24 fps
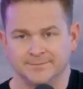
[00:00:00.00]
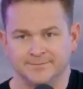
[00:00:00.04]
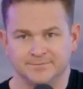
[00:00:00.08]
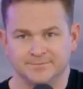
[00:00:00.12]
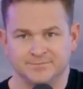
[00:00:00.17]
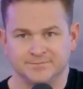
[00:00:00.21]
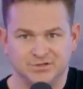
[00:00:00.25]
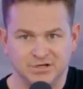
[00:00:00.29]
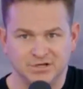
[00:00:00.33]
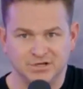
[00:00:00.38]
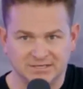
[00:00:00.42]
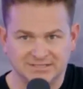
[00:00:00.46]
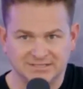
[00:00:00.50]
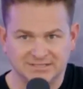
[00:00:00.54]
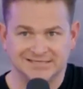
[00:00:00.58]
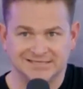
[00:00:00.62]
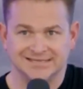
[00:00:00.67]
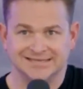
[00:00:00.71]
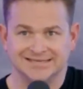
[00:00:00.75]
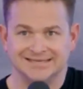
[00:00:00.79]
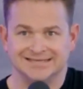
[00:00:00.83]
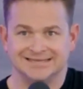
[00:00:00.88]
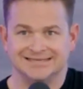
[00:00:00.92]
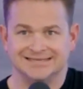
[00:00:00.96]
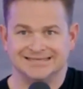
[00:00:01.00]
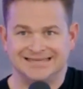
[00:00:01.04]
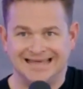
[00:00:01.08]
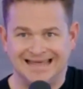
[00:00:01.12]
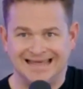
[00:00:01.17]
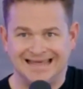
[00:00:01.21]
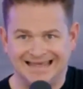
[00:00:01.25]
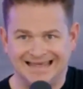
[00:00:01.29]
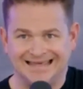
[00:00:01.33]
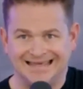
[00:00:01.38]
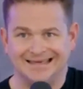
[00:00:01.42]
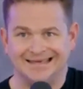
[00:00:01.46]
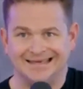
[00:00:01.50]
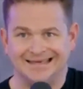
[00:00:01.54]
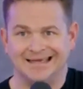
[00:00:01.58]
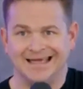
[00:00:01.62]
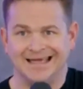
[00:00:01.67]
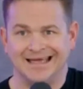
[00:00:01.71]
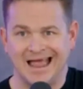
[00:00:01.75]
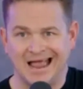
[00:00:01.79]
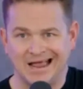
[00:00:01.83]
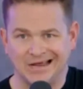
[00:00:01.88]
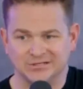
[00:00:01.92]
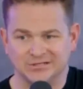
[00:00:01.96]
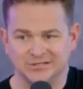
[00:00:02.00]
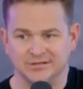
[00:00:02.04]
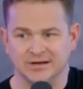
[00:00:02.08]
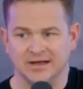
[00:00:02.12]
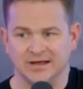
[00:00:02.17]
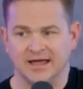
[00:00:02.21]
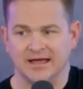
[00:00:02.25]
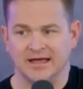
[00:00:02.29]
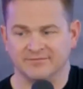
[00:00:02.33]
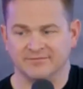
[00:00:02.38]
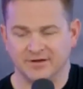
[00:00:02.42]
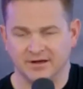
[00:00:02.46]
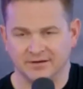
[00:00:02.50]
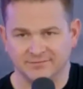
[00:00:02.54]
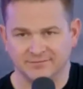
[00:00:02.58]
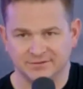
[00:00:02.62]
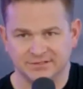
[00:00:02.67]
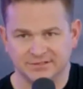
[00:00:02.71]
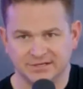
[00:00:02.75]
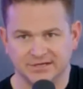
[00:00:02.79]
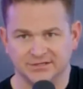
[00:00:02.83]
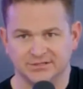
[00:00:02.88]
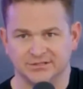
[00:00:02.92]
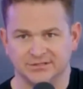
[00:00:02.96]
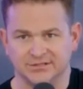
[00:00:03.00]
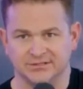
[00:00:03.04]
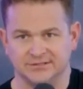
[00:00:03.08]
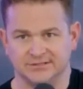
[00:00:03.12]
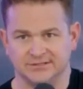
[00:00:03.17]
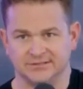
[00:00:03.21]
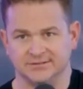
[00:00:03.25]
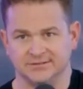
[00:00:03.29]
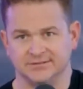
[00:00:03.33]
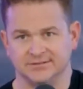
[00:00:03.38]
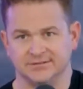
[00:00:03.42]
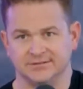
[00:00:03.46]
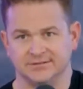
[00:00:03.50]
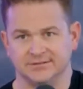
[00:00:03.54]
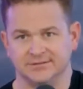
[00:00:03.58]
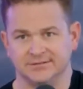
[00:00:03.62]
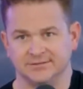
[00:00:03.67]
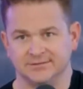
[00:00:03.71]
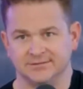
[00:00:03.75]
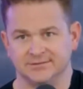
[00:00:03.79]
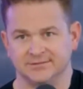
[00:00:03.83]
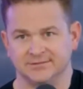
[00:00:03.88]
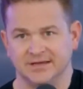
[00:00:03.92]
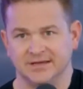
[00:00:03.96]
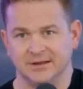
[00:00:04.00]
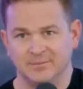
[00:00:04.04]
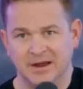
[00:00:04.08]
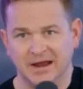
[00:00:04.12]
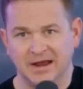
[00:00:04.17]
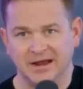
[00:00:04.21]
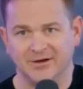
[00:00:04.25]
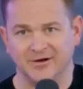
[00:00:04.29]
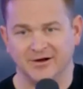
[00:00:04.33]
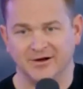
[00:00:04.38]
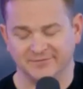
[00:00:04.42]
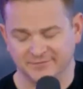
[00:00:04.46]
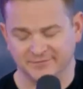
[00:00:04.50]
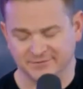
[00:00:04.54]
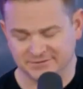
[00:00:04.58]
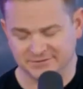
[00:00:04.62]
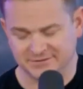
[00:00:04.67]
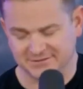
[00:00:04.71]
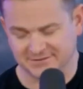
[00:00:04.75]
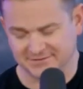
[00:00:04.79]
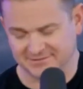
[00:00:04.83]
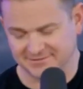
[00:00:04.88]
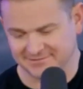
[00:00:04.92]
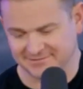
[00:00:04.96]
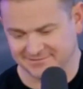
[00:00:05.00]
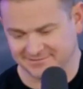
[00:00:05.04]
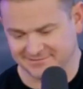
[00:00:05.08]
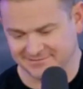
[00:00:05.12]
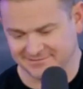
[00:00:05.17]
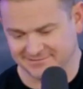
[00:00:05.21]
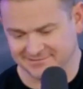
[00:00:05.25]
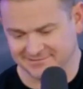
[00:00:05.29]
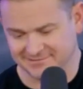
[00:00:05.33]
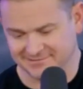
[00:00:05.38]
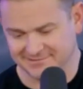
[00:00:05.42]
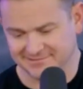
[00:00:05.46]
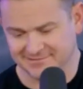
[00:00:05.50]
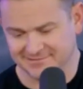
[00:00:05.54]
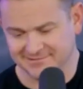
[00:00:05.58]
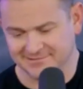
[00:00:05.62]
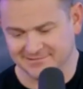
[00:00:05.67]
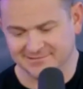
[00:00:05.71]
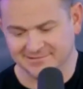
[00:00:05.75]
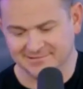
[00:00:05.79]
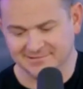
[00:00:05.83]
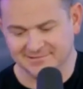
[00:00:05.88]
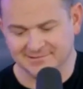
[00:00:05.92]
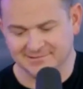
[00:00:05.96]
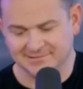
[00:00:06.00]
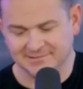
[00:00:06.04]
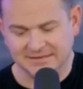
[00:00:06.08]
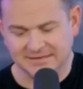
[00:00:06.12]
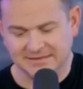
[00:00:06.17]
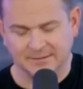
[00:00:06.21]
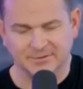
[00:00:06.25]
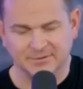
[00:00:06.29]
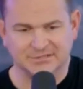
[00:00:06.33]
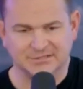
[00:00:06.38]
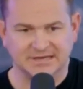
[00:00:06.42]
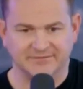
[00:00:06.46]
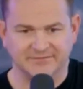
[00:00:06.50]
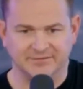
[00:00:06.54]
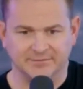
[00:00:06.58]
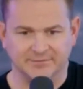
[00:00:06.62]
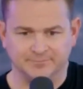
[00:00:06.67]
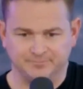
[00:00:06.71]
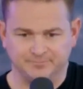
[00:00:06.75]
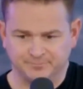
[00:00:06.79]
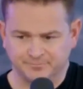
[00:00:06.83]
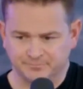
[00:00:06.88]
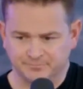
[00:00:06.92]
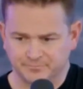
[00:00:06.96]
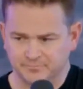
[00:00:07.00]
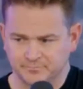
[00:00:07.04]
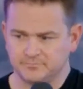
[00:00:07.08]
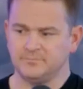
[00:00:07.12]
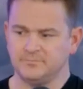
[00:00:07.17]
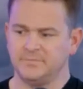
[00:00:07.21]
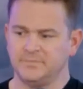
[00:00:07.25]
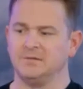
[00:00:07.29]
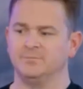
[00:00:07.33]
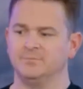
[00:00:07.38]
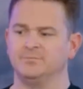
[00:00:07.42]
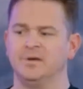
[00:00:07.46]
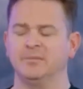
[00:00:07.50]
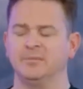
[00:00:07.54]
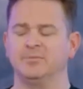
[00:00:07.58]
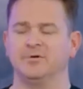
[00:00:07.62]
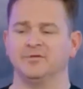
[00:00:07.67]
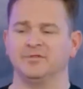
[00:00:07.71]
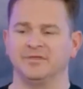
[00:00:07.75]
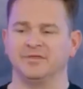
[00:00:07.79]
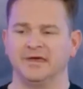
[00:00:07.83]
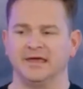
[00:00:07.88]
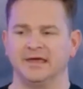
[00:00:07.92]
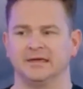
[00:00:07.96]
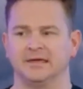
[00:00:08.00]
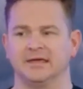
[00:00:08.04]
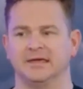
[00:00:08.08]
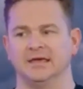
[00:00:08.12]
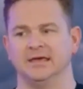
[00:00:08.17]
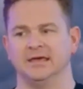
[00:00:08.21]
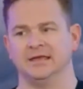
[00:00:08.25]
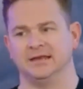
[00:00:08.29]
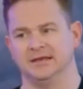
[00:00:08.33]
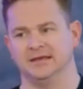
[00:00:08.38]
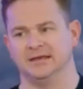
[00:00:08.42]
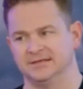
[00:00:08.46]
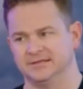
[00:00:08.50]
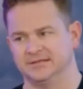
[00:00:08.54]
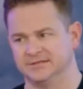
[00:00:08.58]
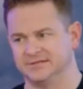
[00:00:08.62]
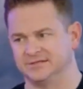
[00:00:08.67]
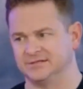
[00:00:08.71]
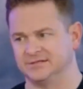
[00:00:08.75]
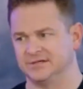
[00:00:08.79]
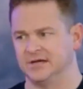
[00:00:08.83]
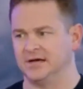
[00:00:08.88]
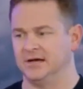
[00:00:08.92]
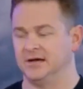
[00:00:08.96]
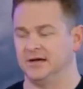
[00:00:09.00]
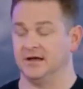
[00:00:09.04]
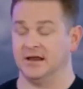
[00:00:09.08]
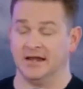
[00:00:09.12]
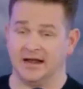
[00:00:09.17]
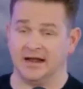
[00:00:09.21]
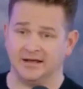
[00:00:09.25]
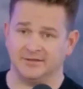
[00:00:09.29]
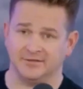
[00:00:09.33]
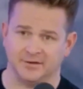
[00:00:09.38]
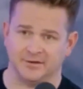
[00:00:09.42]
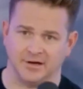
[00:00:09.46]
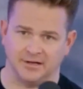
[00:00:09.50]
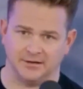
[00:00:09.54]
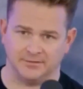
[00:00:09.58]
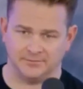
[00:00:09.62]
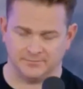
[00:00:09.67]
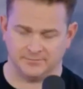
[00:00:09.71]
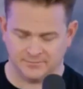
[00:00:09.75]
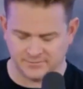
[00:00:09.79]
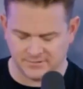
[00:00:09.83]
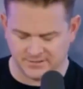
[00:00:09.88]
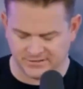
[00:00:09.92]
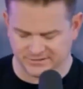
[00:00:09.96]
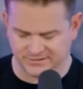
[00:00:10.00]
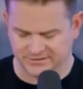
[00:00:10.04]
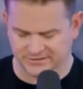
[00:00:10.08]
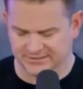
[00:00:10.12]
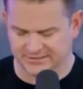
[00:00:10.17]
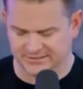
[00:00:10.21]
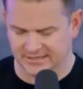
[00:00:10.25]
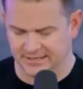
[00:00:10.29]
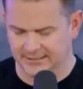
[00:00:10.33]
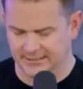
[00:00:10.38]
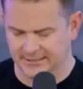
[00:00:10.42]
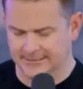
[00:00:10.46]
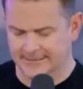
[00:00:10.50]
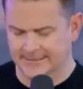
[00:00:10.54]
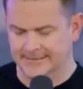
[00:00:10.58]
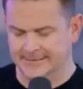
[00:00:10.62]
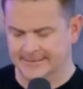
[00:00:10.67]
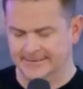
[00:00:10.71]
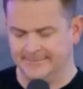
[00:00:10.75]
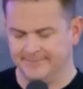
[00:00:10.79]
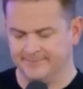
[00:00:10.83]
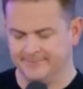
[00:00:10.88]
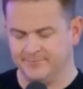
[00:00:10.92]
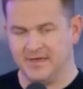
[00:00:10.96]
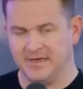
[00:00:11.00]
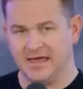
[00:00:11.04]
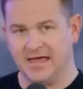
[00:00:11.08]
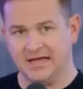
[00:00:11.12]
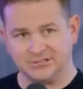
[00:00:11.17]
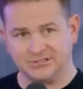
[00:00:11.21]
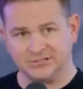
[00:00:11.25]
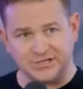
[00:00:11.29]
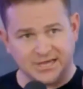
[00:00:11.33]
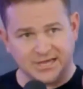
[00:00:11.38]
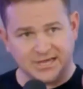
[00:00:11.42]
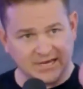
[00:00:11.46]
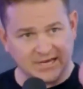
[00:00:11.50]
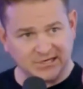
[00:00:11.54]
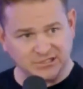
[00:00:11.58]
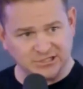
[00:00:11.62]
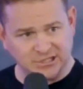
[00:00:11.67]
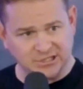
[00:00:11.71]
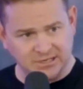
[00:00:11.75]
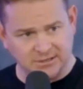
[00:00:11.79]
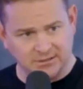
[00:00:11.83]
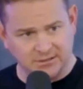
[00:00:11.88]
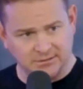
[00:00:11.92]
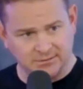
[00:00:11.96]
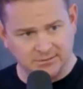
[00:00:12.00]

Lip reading: Just take action, have conversations, and make offers. Number 7, people think it is, and I thought, I should say, education